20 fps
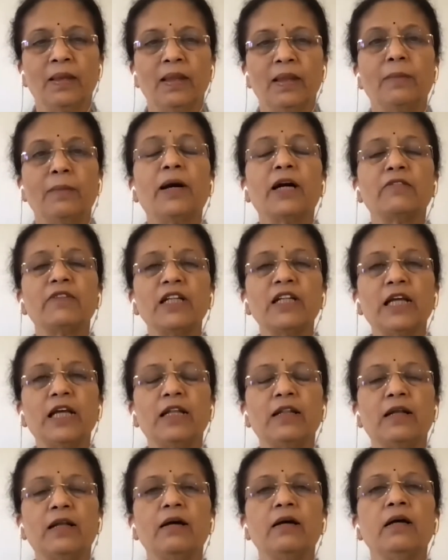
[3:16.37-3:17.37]
The Bhagavad
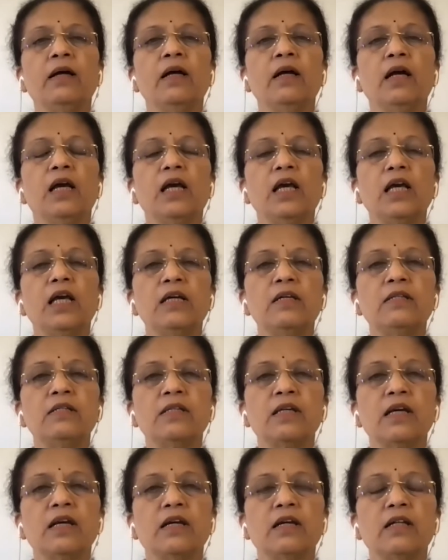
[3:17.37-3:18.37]
Gita
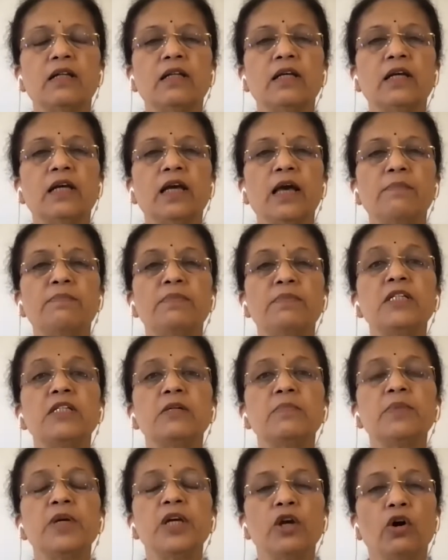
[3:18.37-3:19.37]
is the
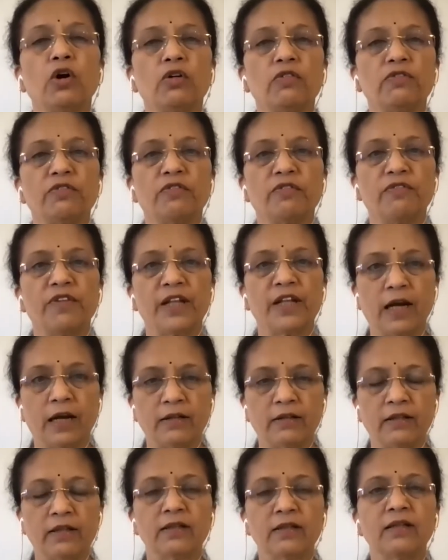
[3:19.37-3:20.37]
epitome of
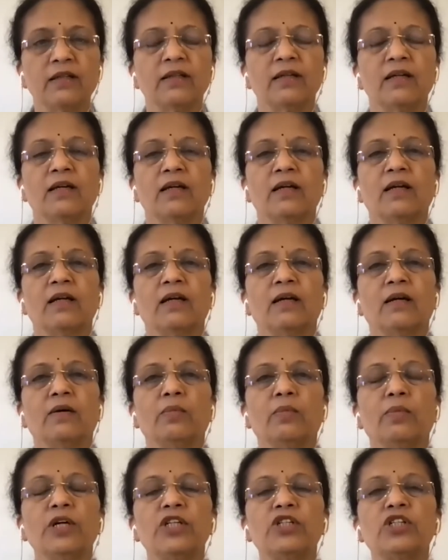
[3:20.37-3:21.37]
Vedanta,
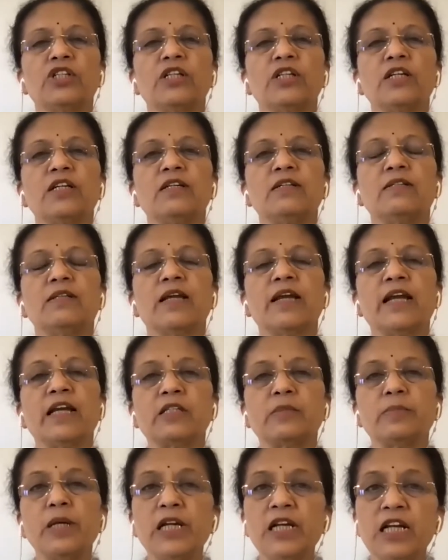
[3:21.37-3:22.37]
which is an
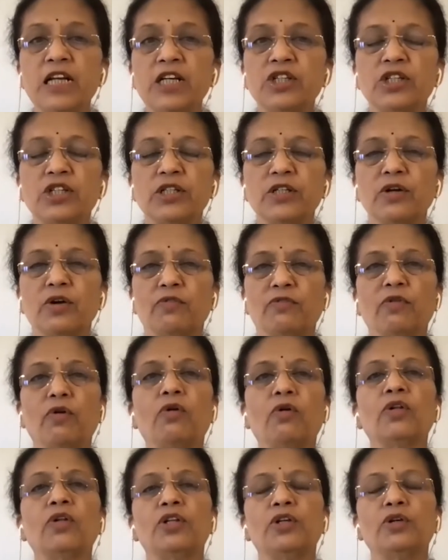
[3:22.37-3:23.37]
explanation of
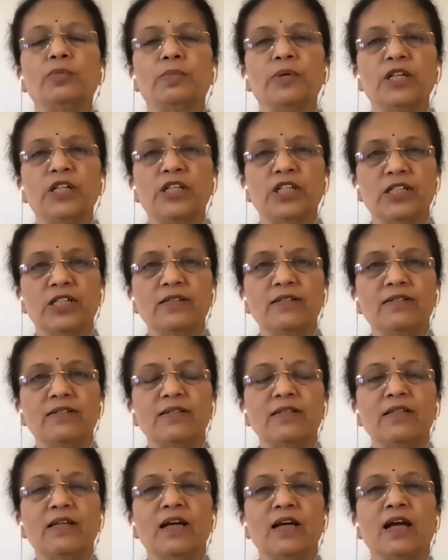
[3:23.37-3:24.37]
all the Upanishads.